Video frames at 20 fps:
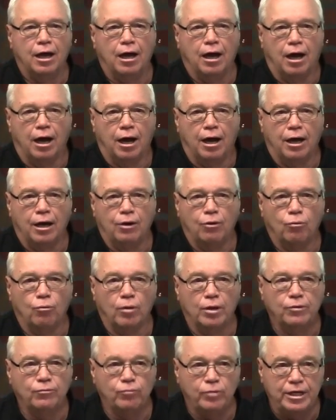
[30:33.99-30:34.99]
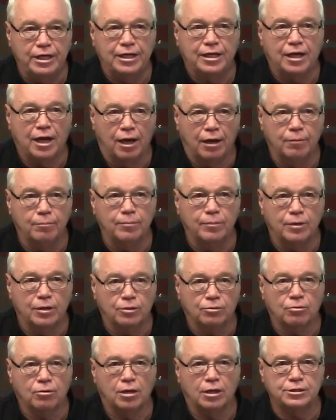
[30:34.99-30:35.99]
when we come
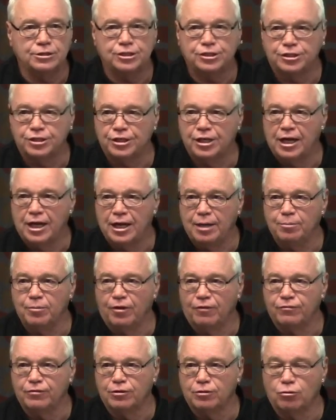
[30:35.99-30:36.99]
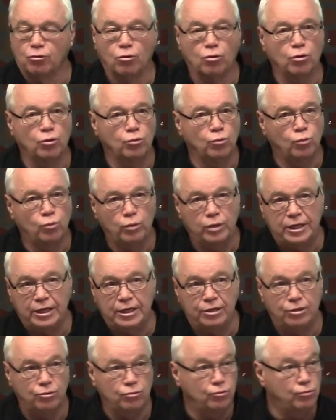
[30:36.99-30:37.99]
across the name of the Lord,
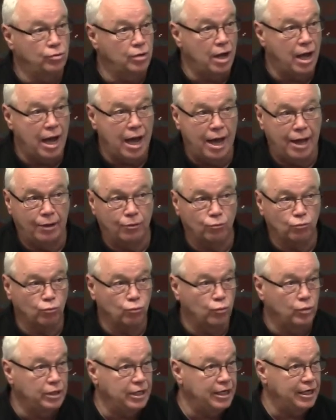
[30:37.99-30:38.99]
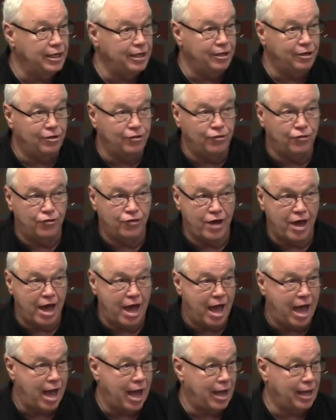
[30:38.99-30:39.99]
we do not read
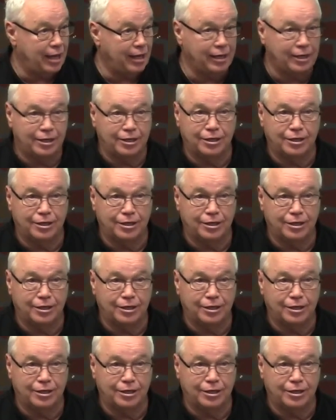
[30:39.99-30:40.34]
that.